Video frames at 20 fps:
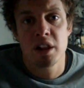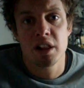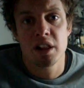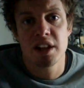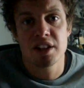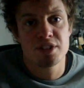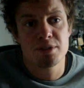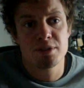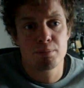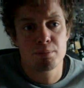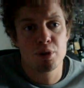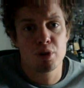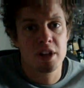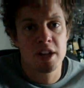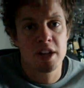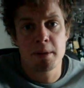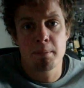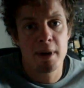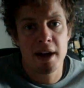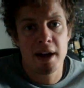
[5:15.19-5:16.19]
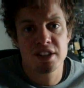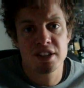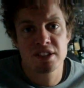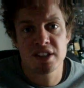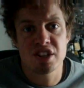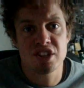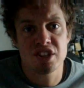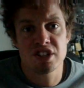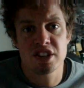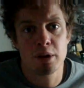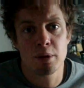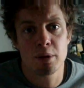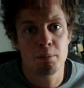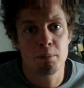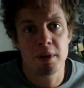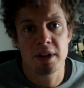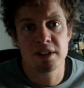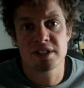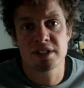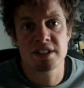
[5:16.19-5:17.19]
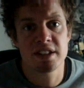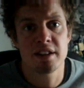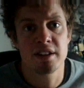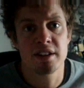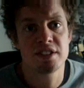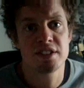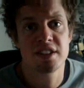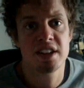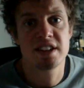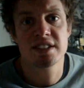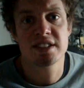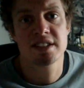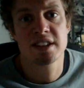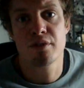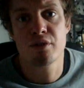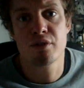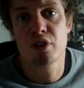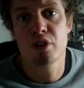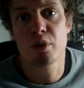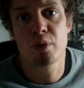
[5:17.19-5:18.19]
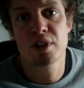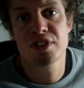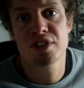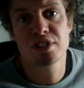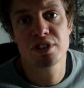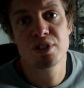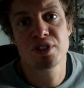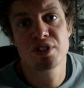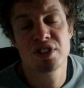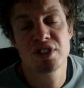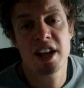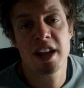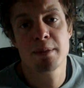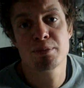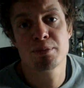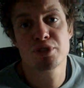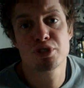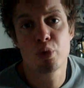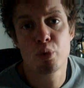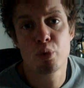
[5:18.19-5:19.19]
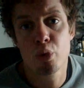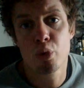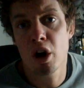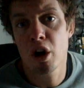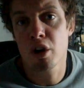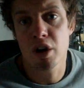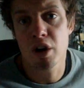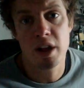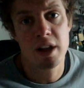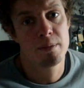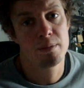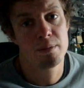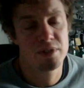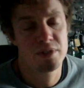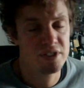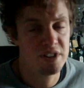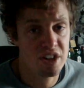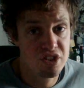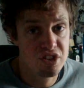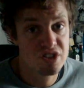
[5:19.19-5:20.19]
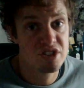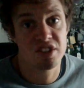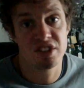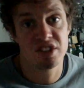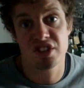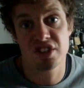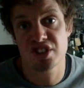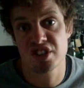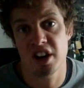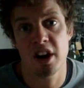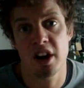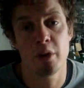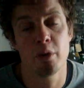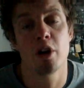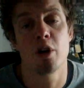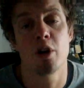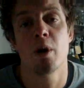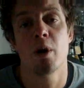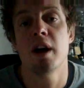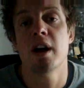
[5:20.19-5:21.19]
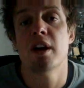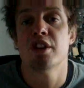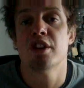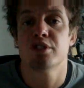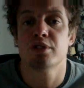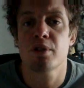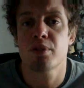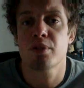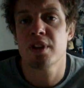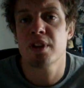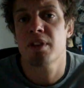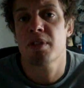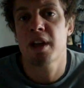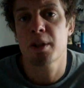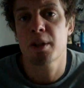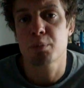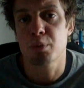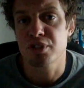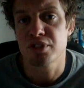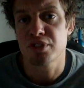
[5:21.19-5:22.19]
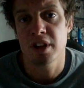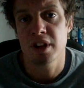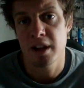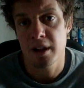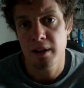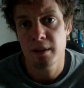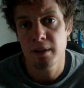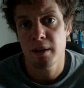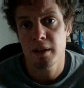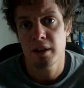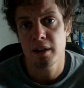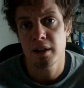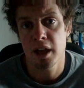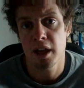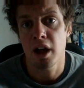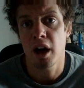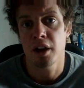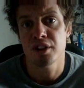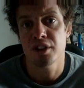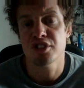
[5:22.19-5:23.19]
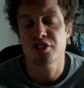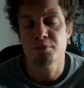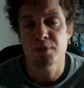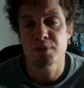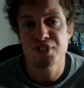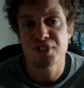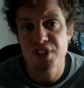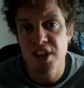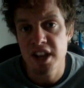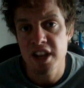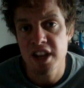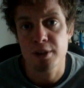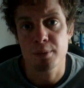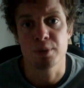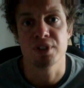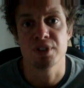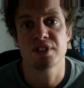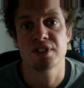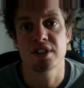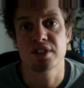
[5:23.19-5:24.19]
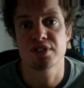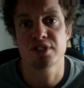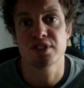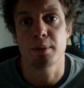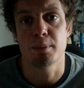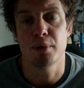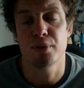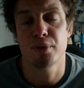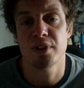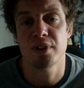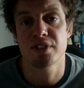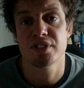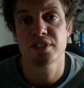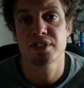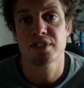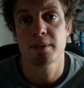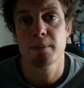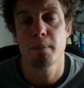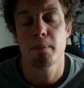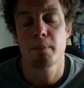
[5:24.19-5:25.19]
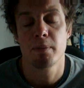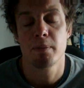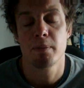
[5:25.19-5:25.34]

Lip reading: Let's book him backstage now and say several wrestlers' names wrong, such as Charo. So I think that was an honest mistake when he said Summerfest.